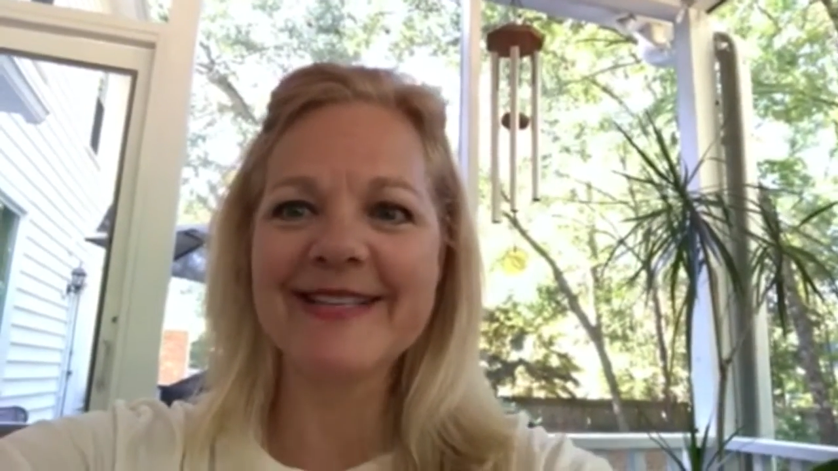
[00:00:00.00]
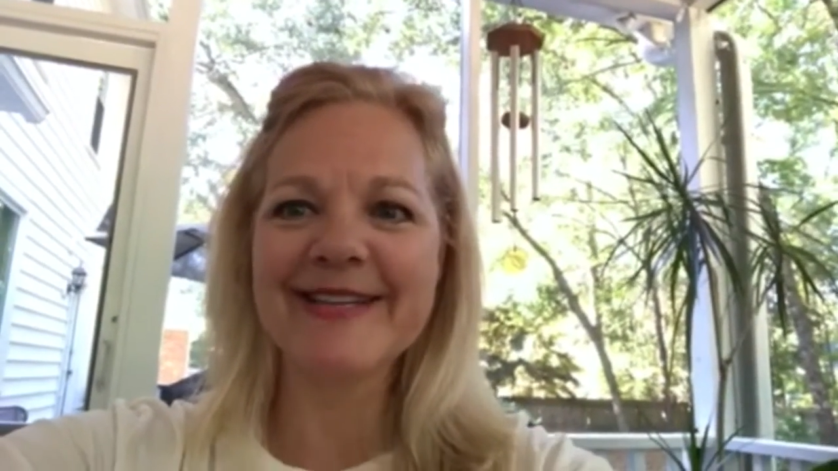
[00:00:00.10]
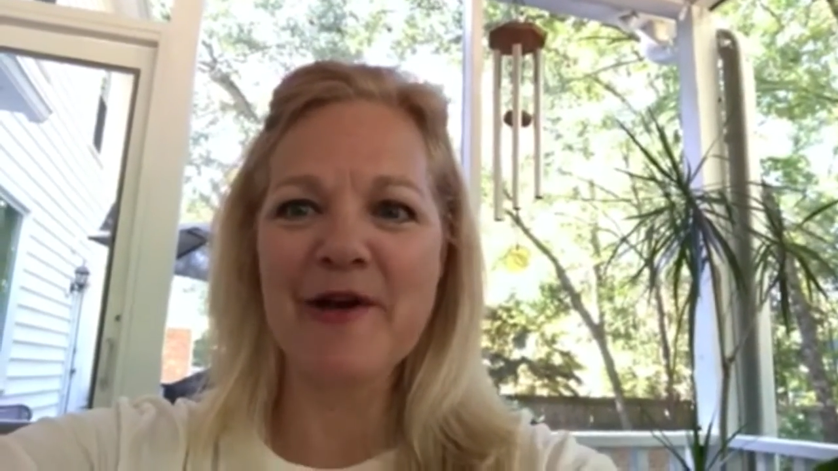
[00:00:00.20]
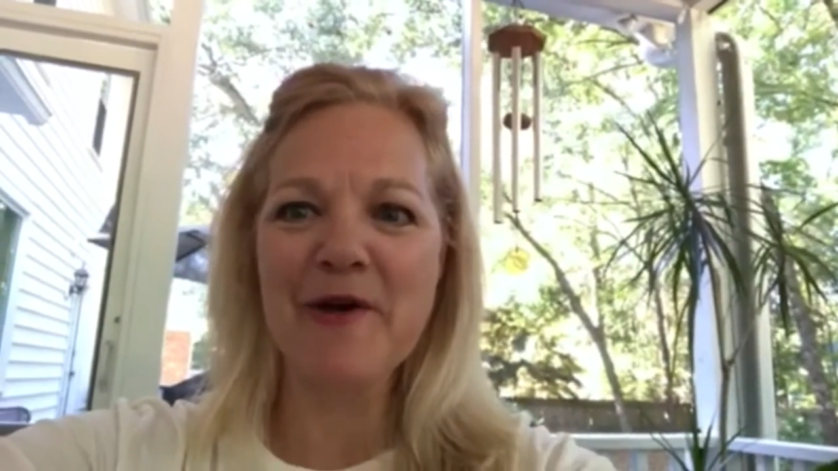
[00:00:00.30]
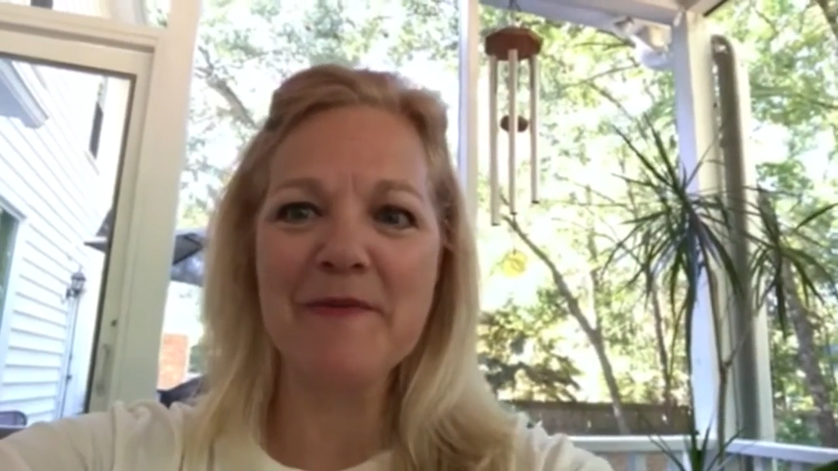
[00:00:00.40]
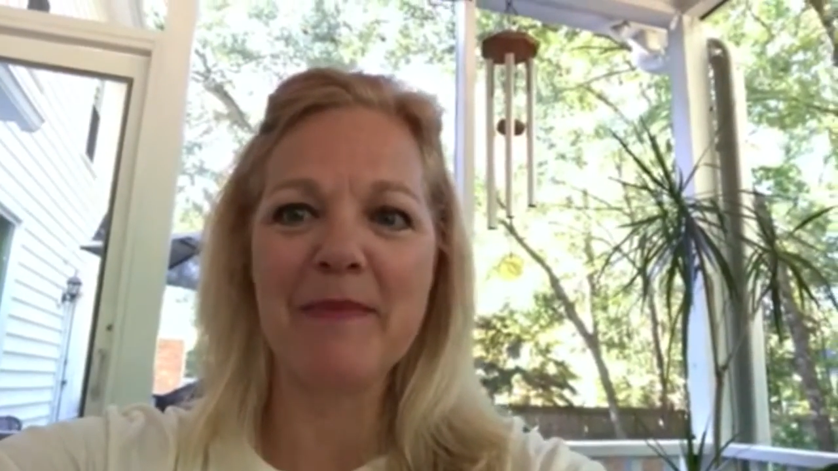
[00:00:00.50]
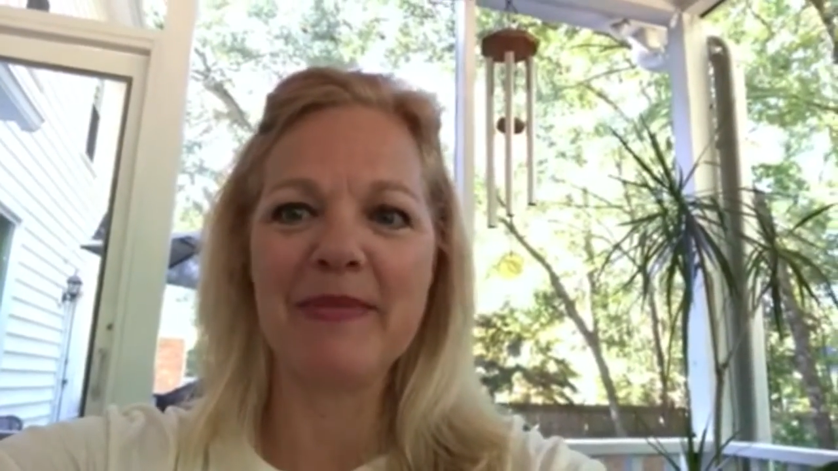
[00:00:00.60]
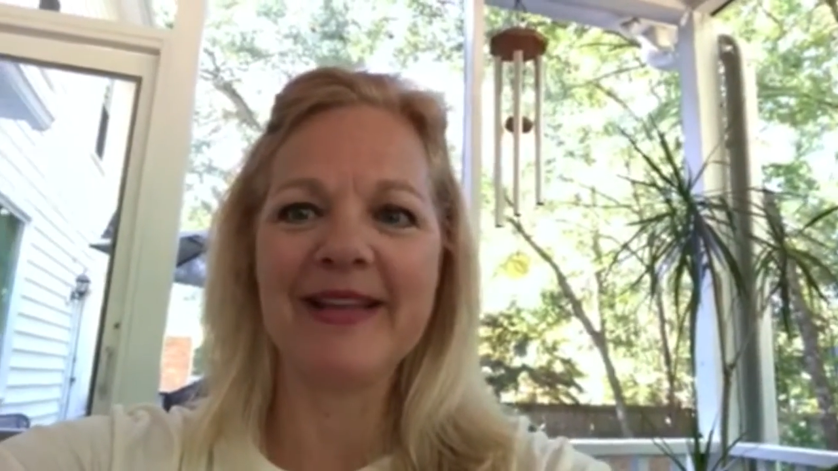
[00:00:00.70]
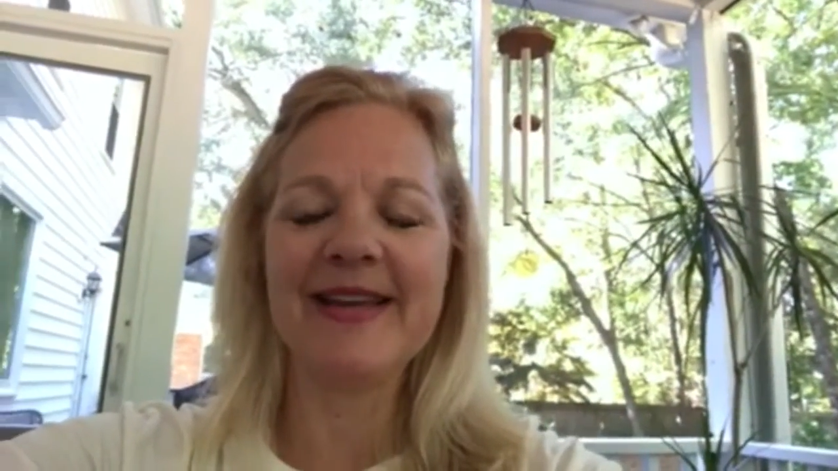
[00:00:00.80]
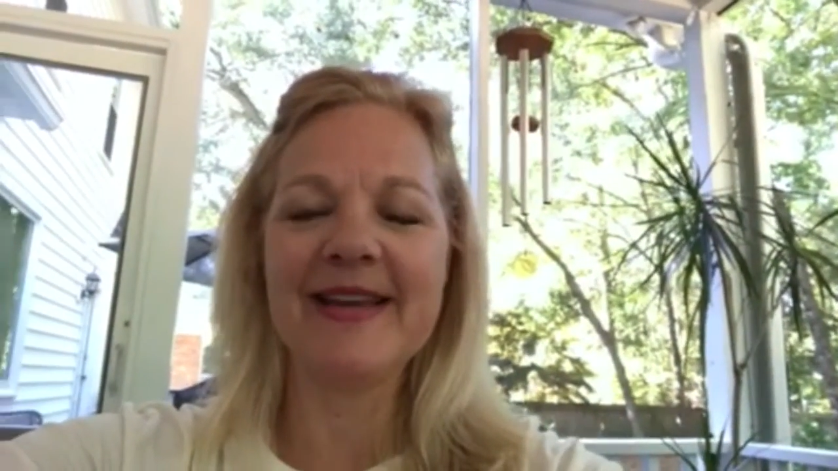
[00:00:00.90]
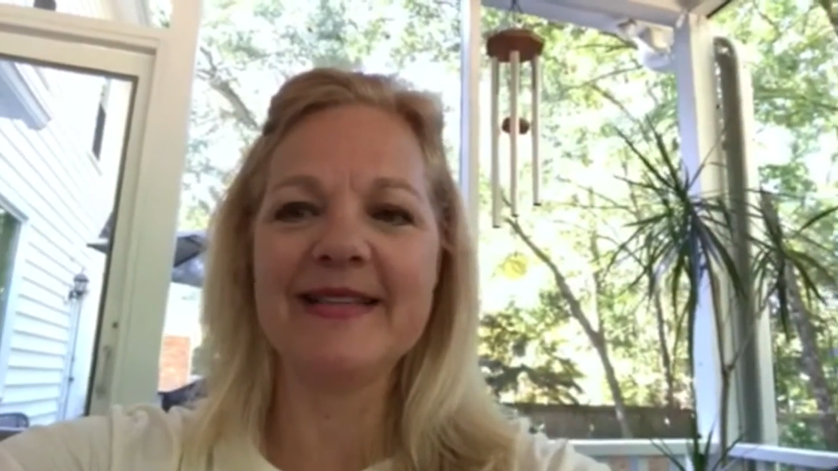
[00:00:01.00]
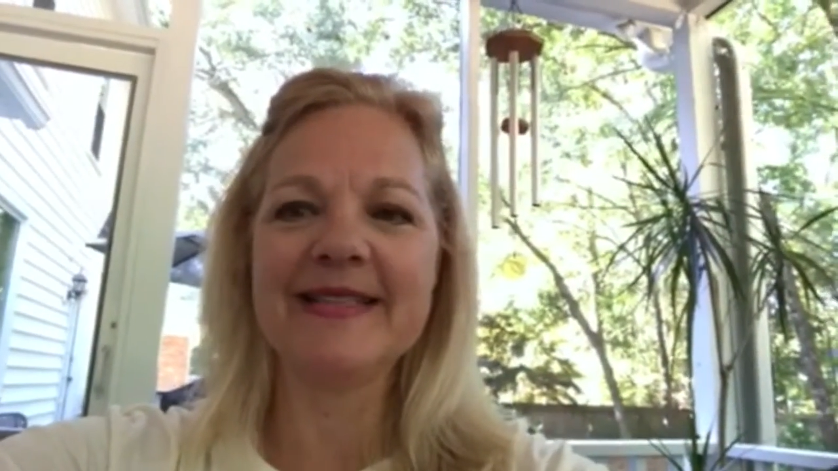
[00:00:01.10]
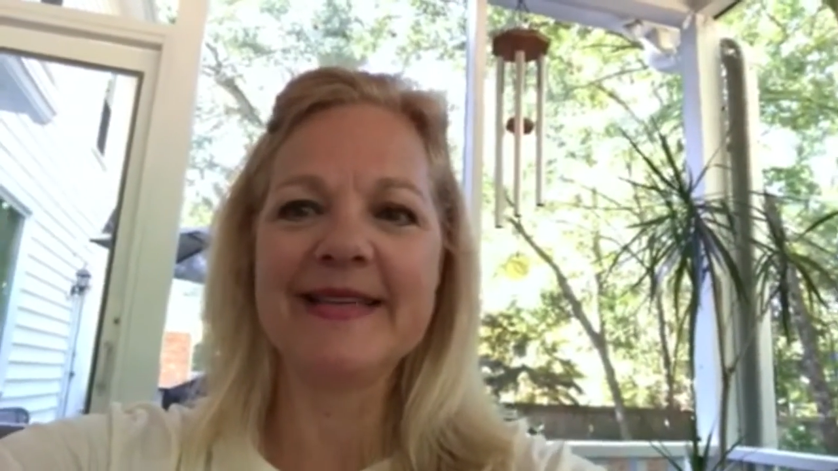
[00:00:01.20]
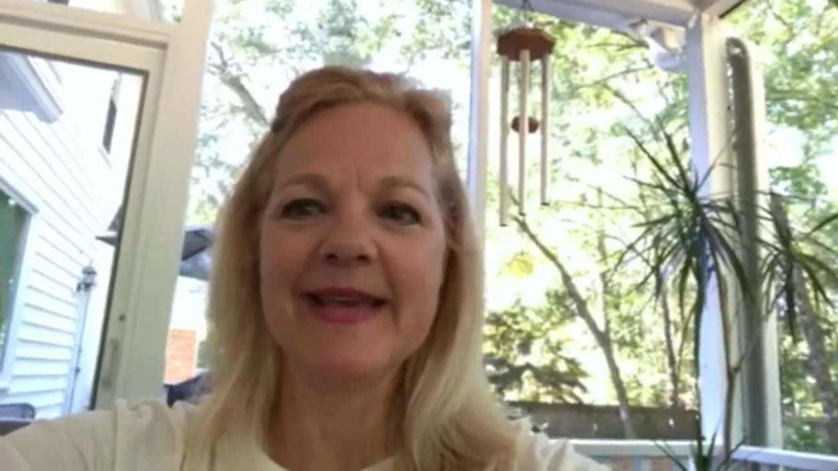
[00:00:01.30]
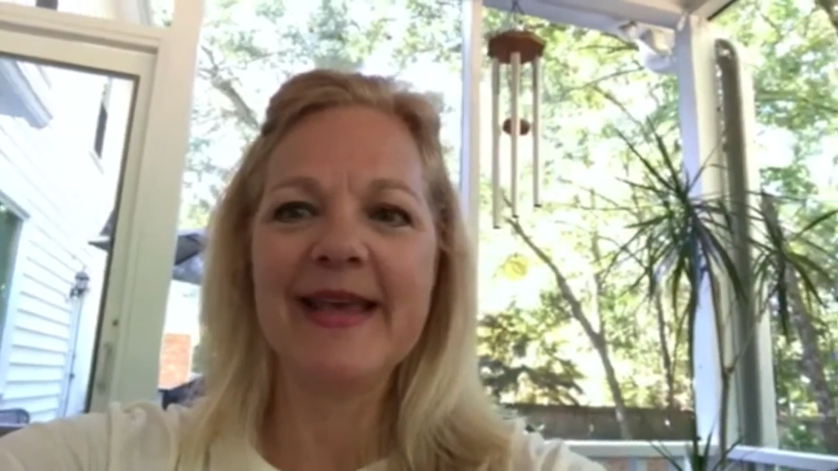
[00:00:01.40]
and on my plants.